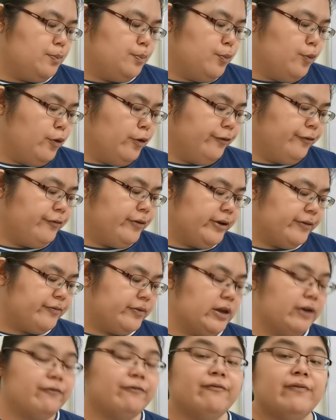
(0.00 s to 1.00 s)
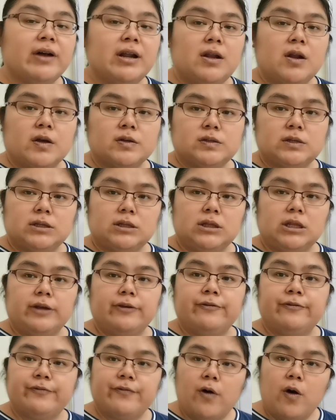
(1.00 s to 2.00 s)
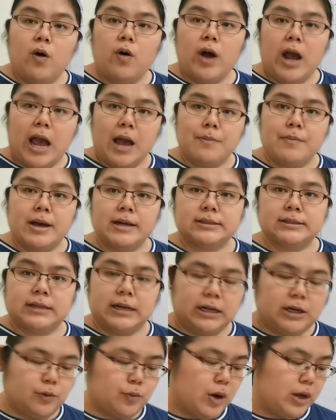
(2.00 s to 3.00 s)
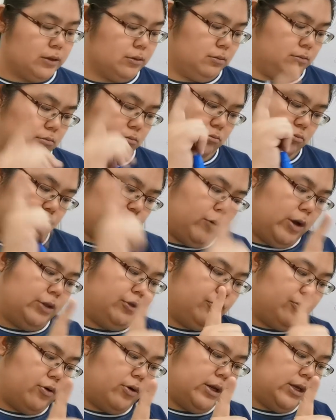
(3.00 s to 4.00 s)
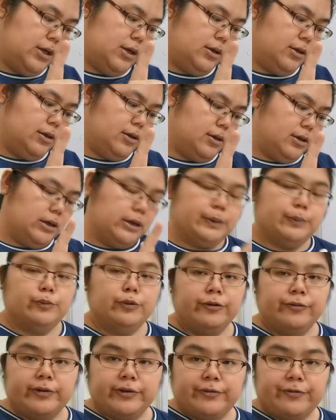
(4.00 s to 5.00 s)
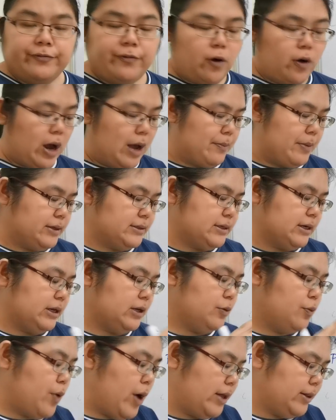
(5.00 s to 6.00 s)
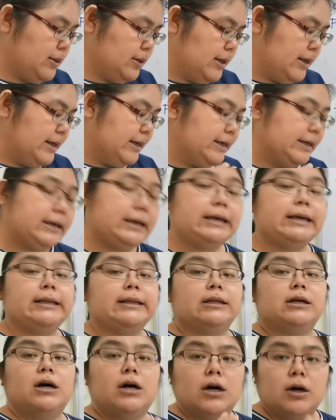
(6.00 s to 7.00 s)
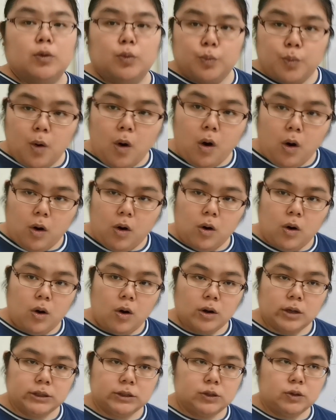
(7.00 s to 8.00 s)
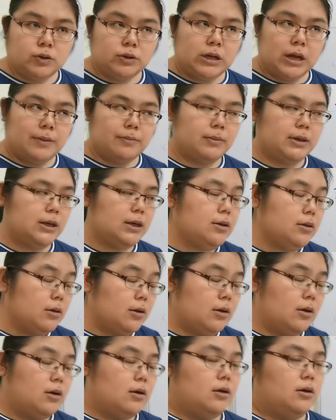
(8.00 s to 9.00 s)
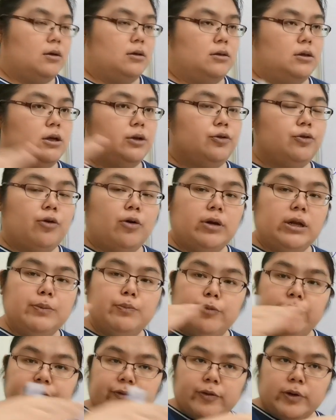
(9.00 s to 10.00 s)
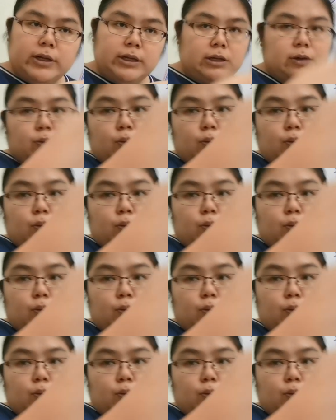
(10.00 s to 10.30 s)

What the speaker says: Move with the velocity 4 ms per 1. One trolley, move with 4 ms per 1, hit a wall. So that means the trolley move only,